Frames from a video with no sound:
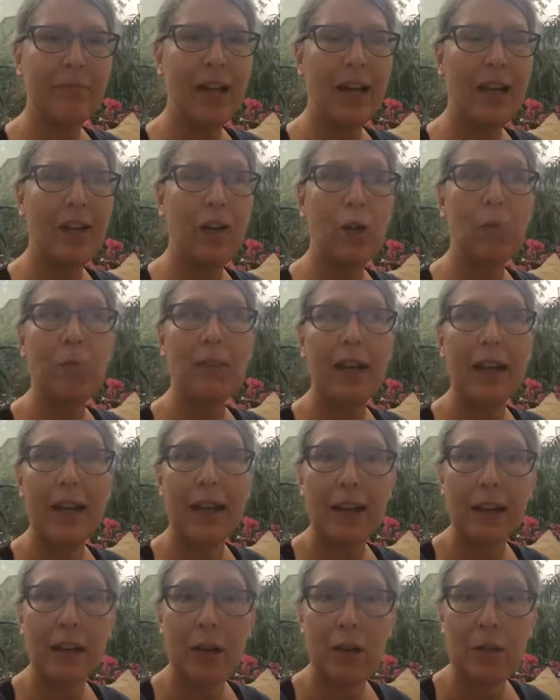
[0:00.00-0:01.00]
I hope the
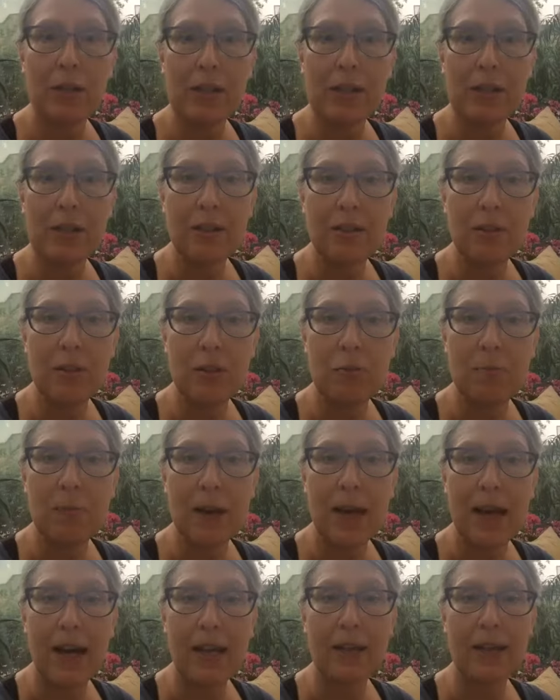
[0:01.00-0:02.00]
echo is not too
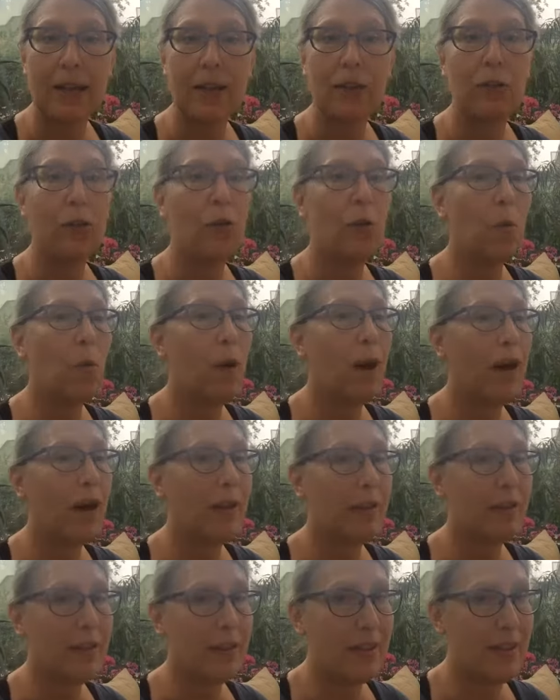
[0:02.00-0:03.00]
bad. I don't know why
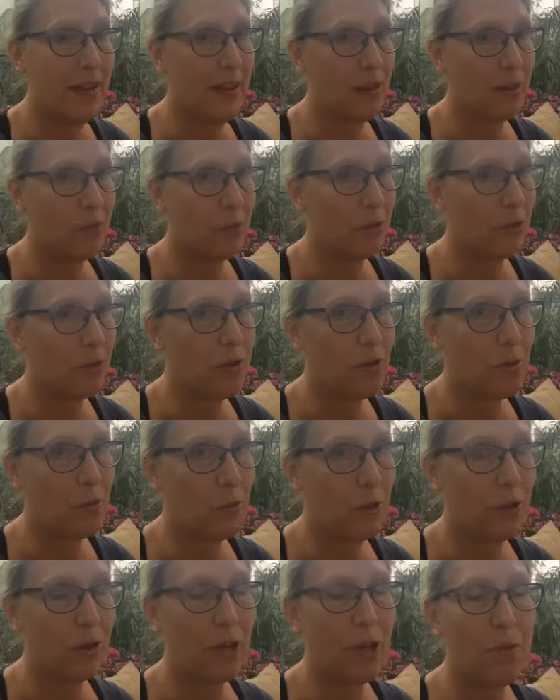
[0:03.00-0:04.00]
the sound wasn't
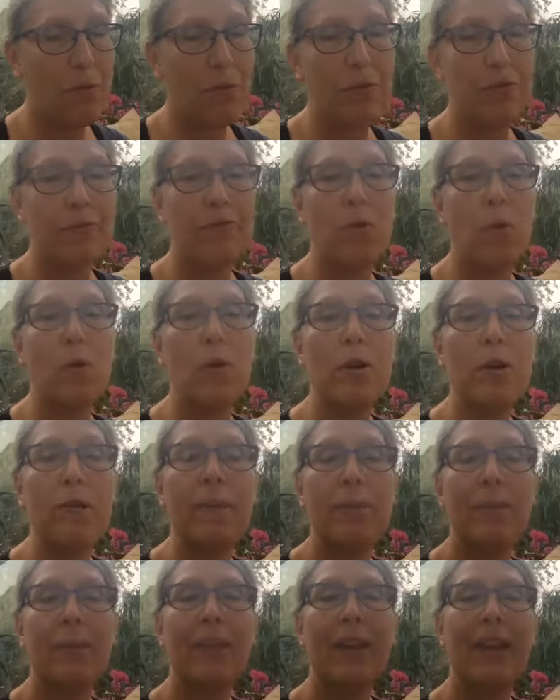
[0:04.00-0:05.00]
working before,
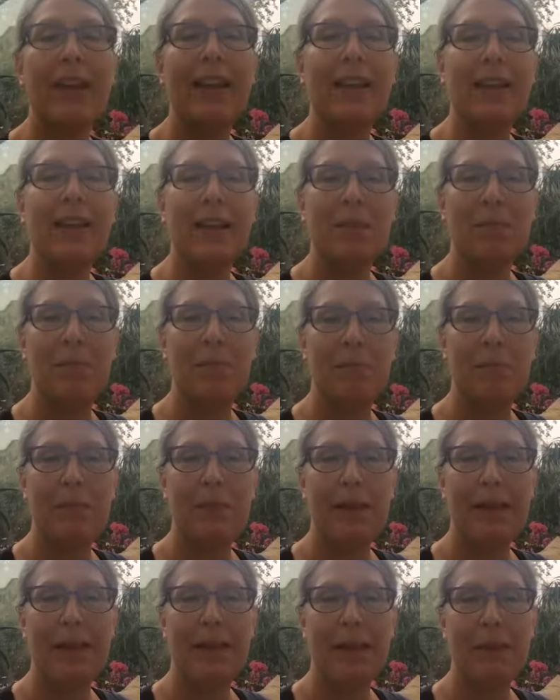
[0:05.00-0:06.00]

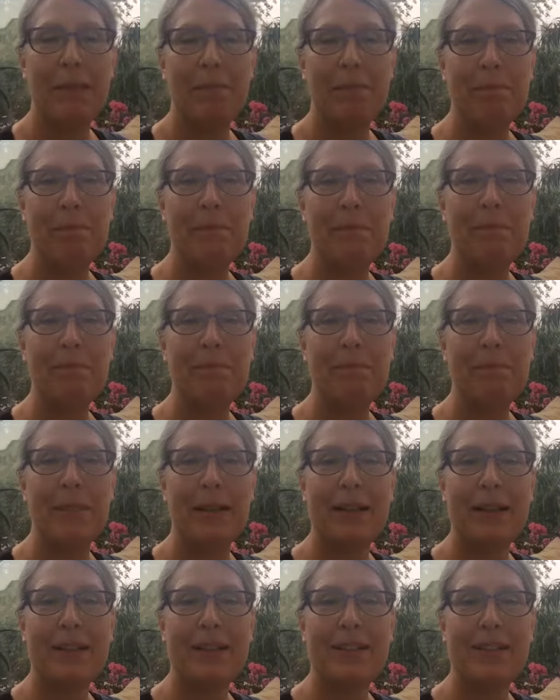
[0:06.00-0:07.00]

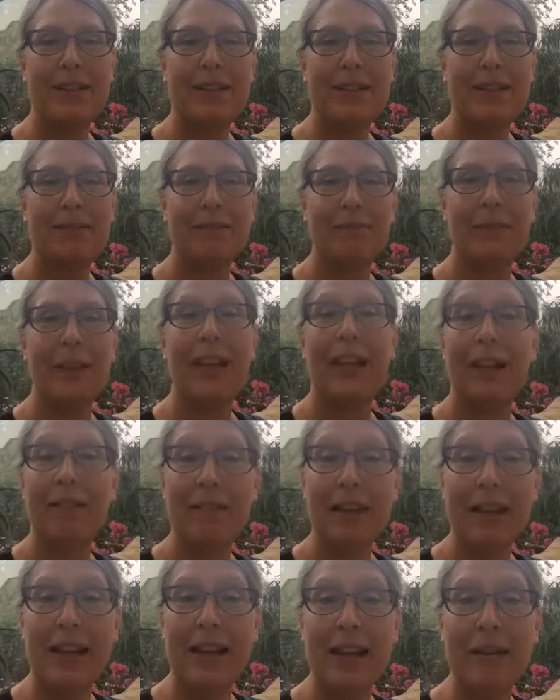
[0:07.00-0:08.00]
but here
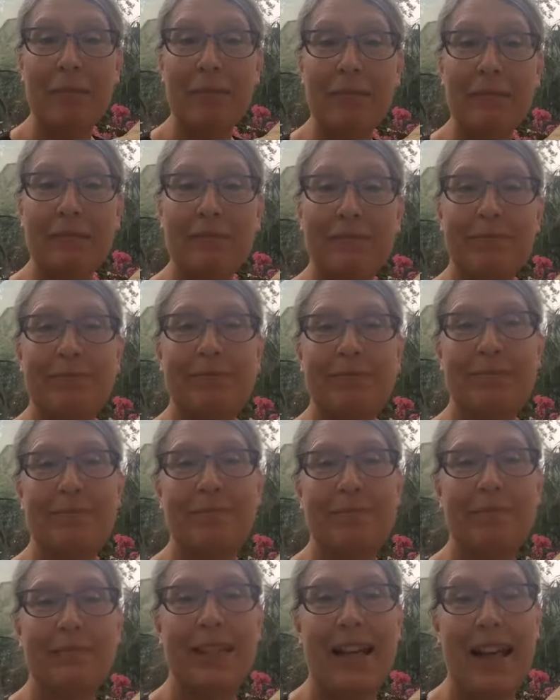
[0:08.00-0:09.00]
I am
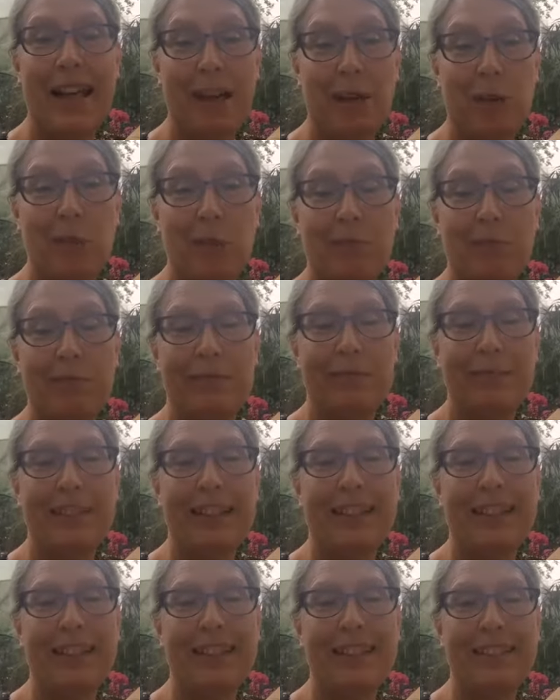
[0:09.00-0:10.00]
now,
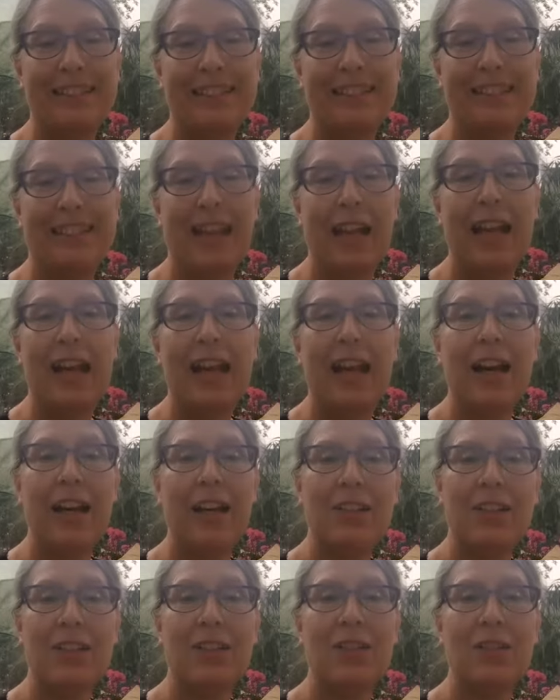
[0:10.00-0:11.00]
and I
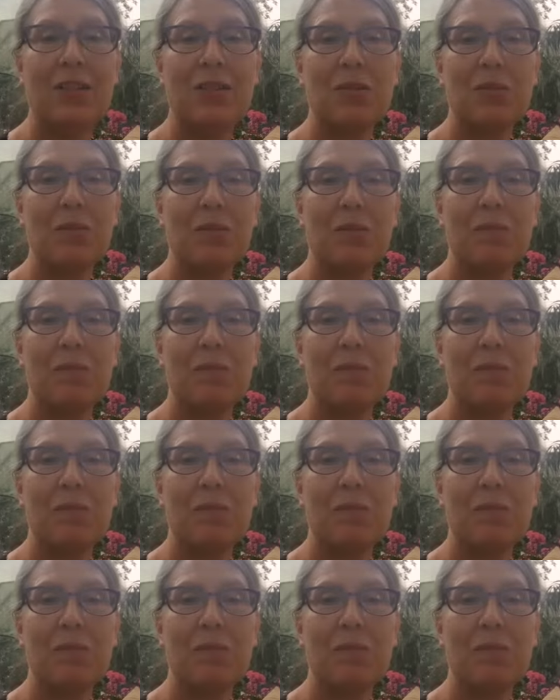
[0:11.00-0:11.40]
just